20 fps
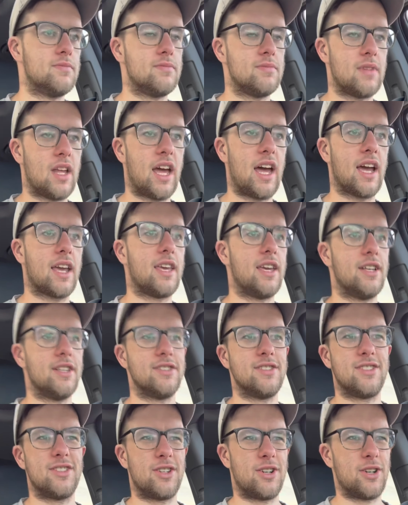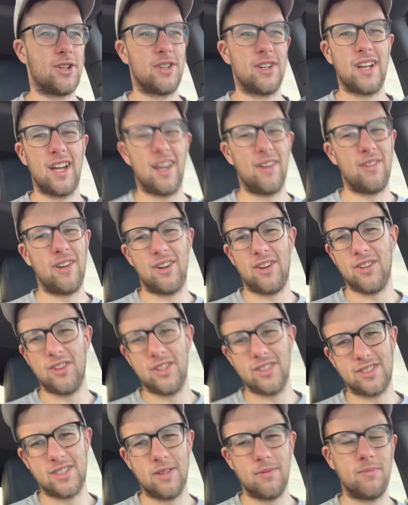Atkins, or I don't know
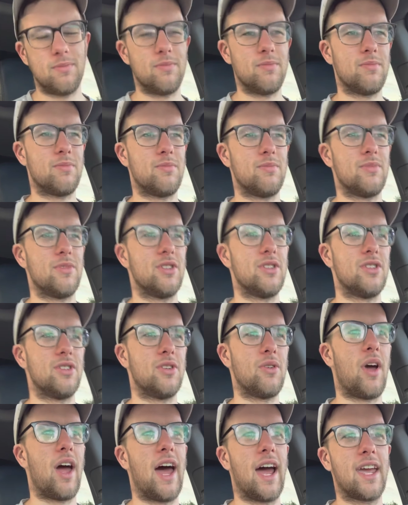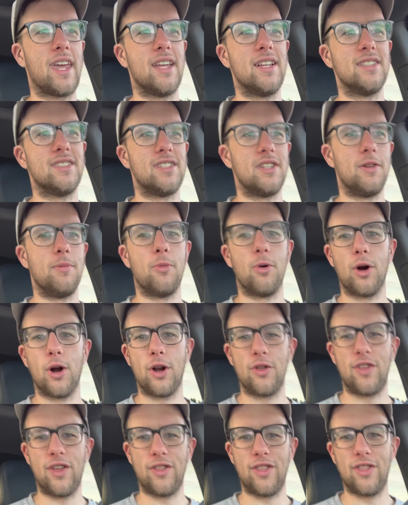if I do Atkins anymore. I
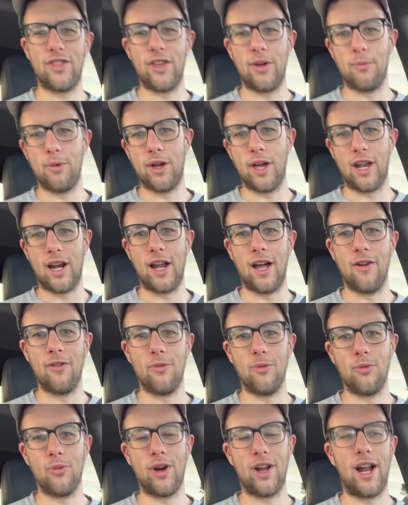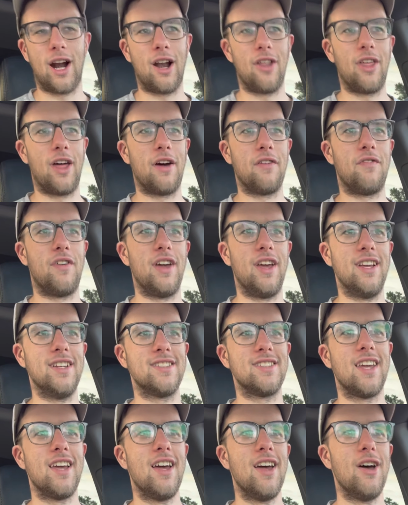think I'm kind of ran out of that
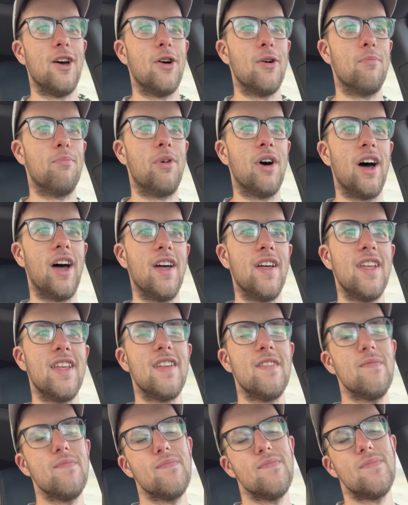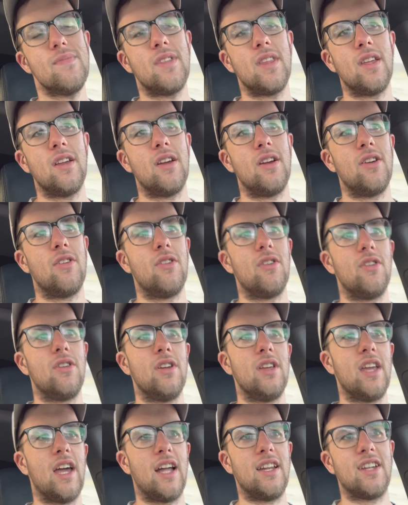phase. But
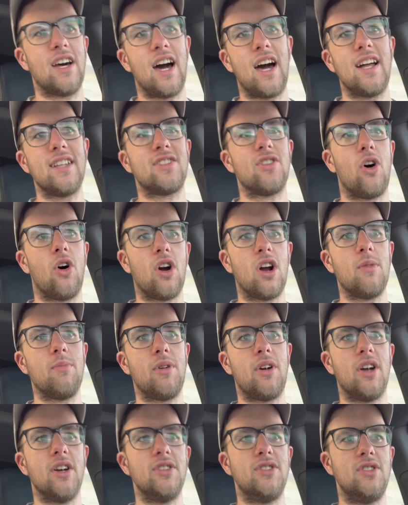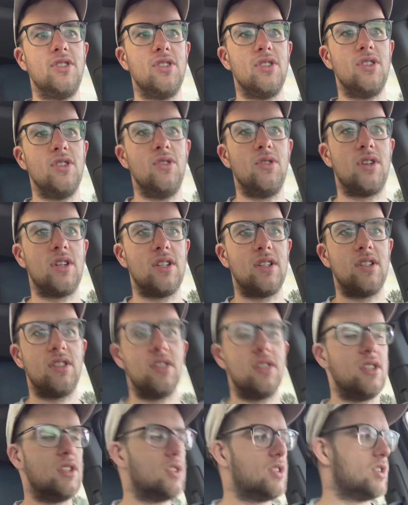yeah, diet's hard because you
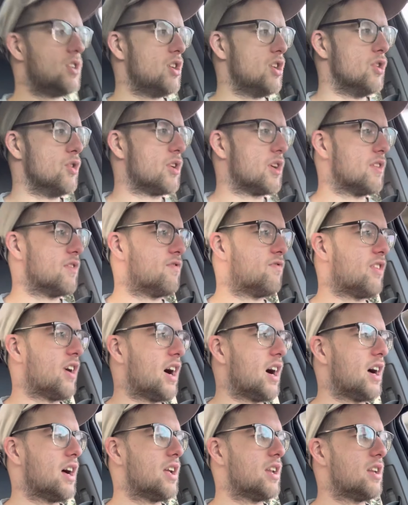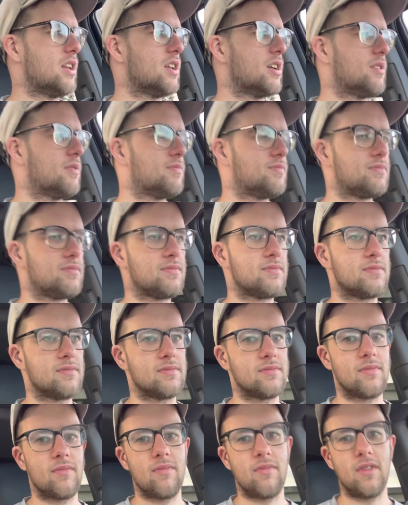can find
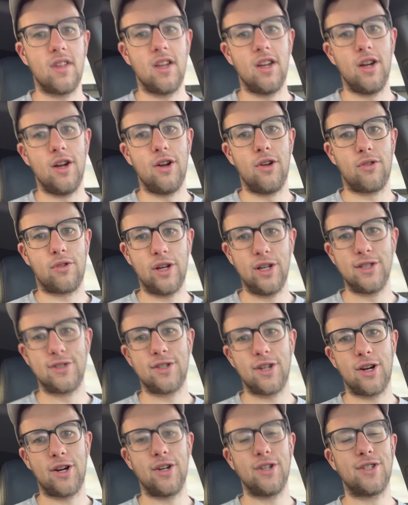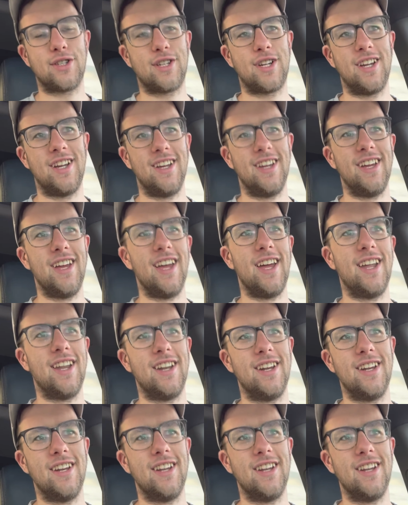research and